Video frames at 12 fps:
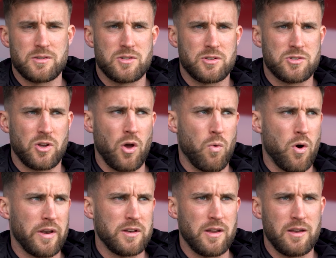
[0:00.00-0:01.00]
to, to go
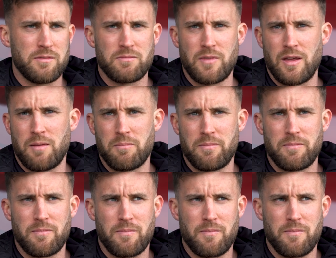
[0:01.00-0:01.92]
on and, and, and